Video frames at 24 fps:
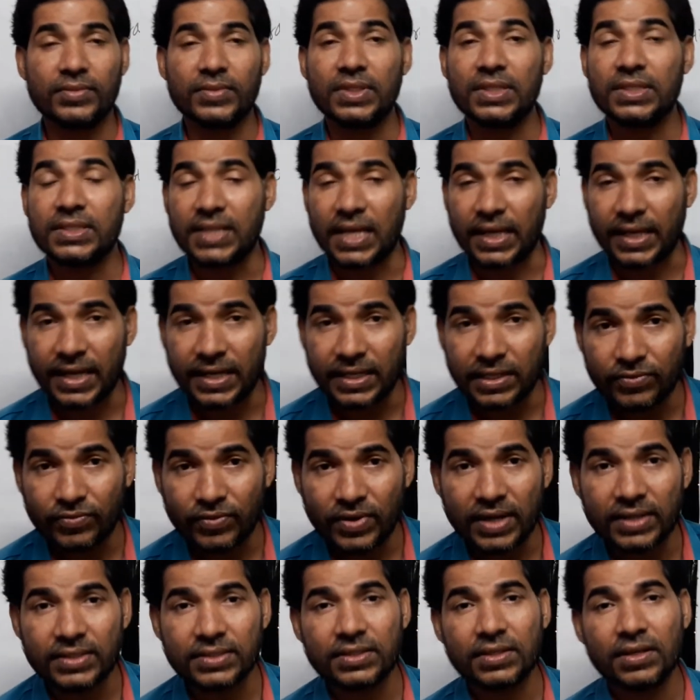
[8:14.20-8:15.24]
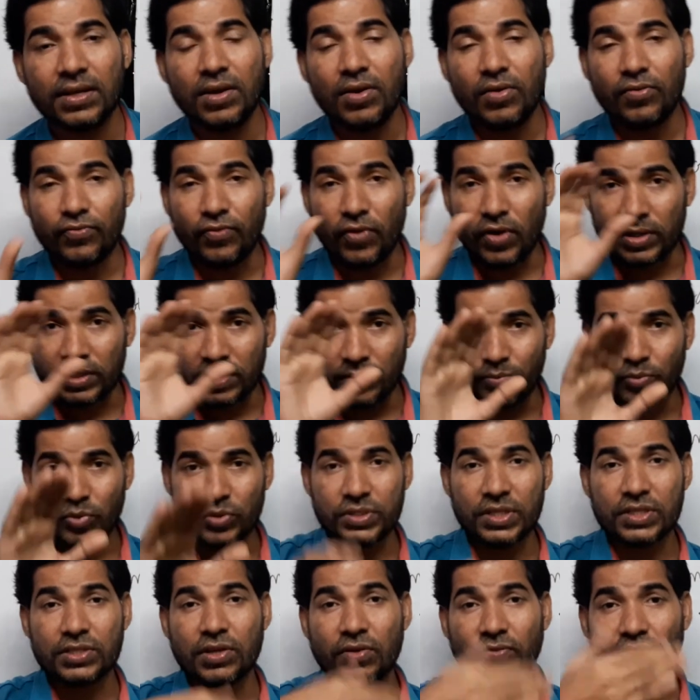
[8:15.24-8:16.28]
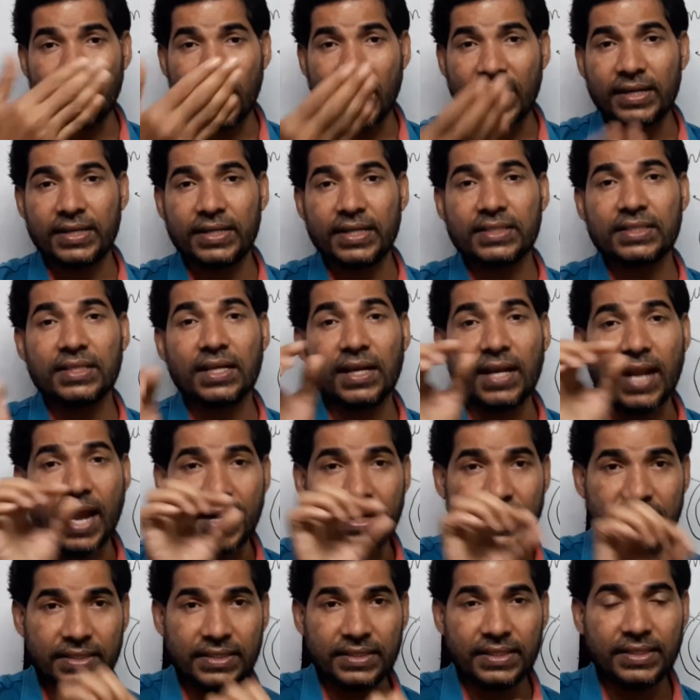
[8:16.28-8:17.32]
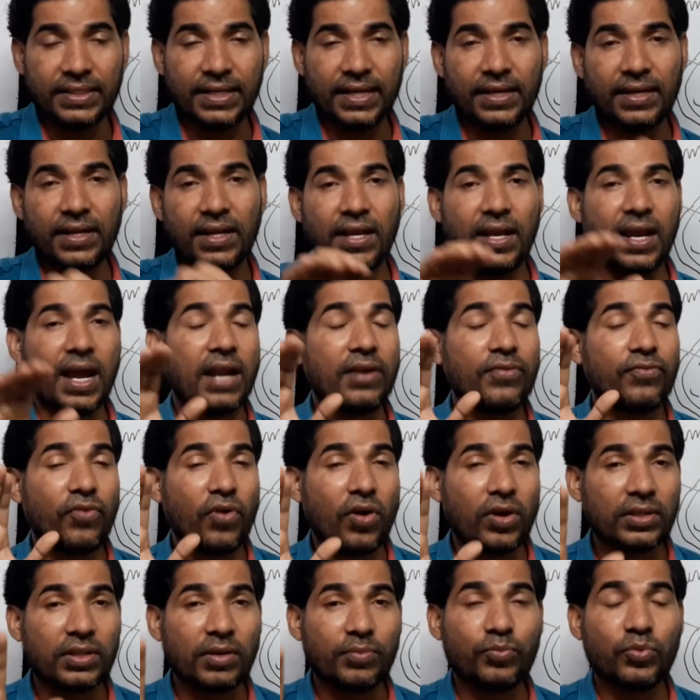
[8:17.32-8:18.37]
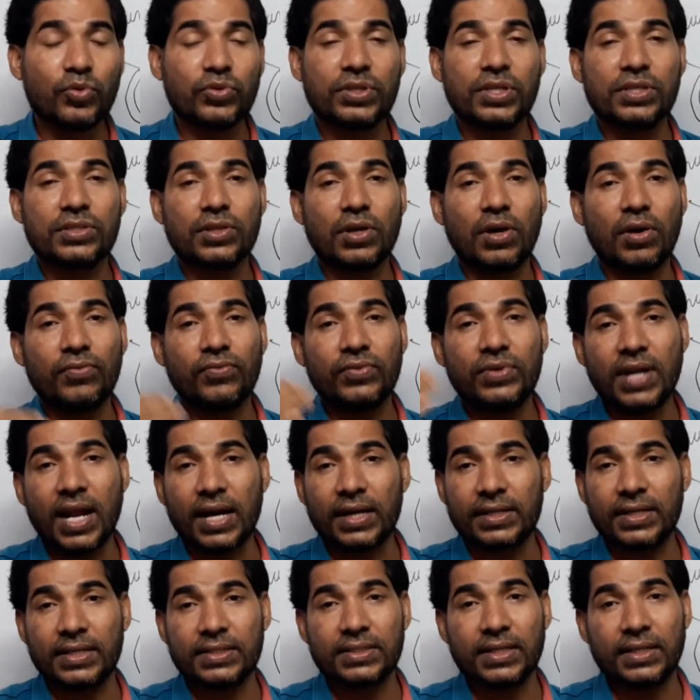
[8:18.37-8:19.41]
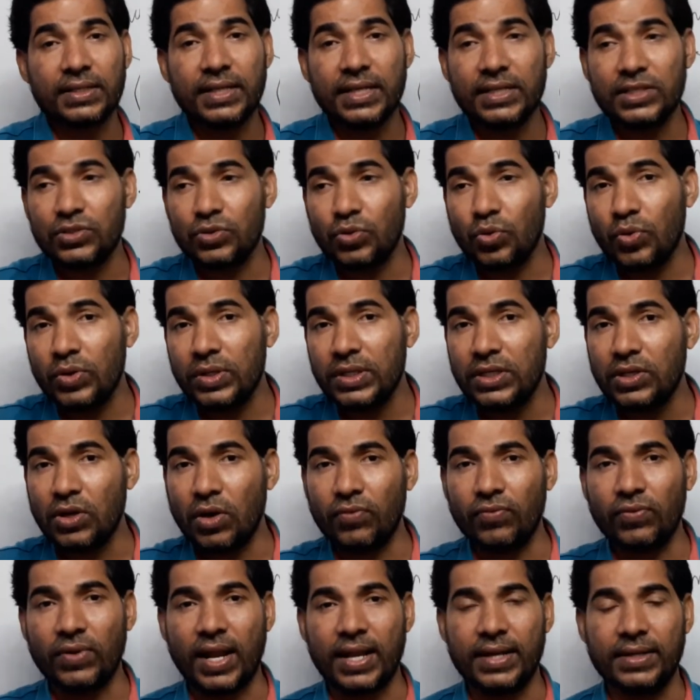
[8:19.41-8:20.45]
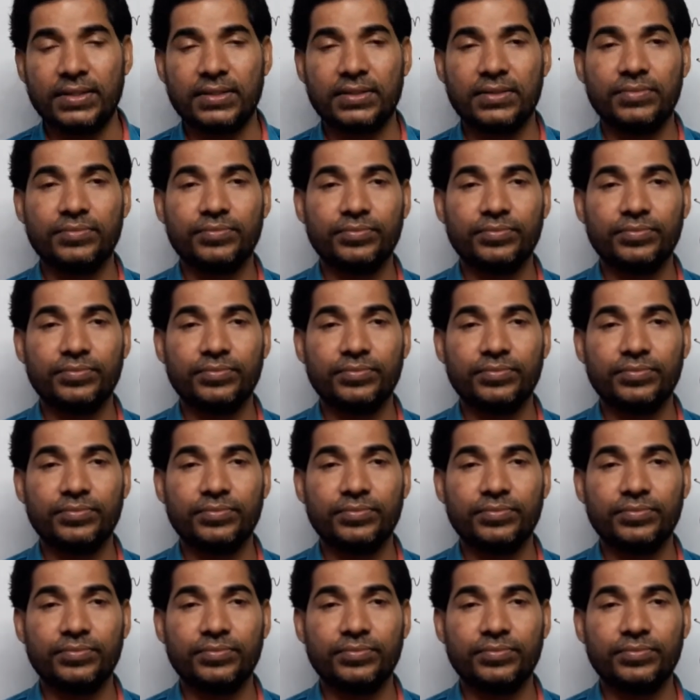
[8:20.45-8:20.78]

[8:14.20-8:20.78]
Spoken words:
Second difference, for the process of light reaction, light is needed, and for the process of dark reaction, there is no need of light.